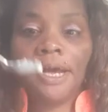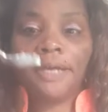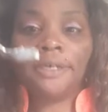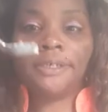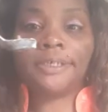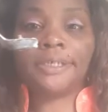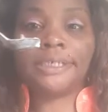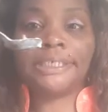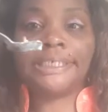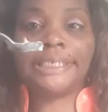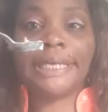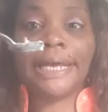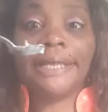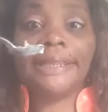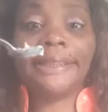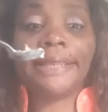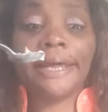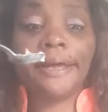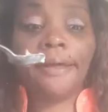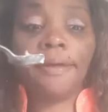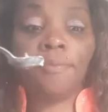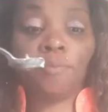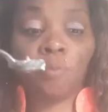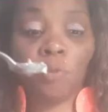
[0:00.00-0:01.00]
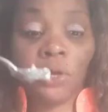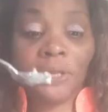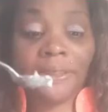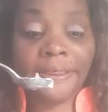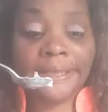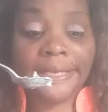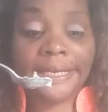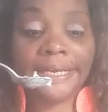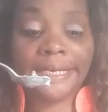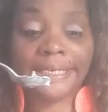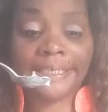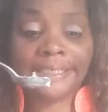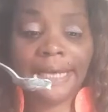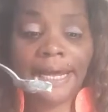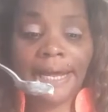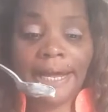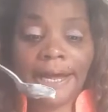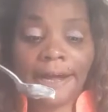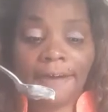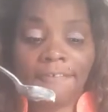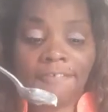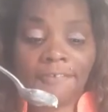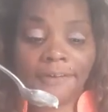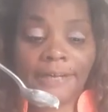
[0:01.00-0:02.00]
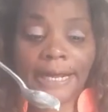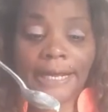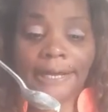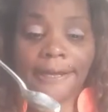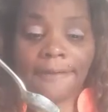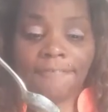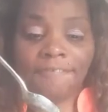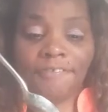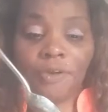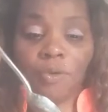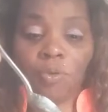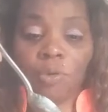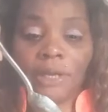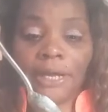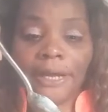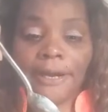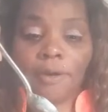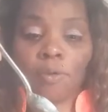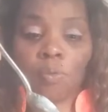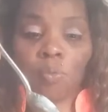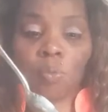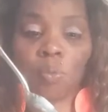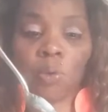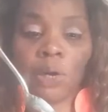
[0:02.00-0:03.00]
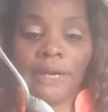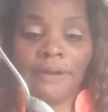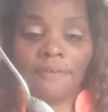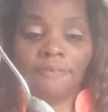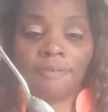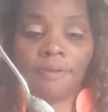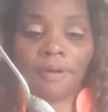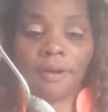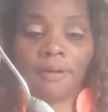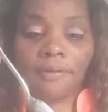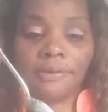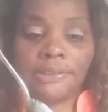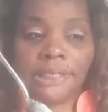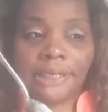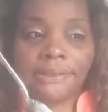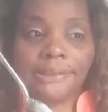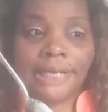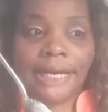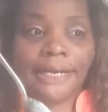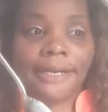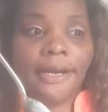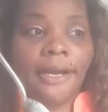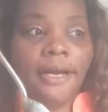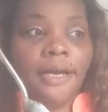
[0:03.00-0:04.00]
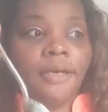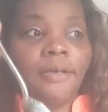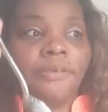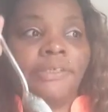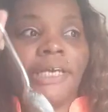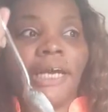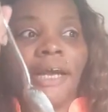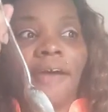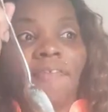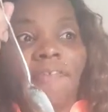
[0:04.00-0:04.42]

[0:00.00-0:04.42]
So the same thing with this. I feel like if you let it wait for a long time, like you take it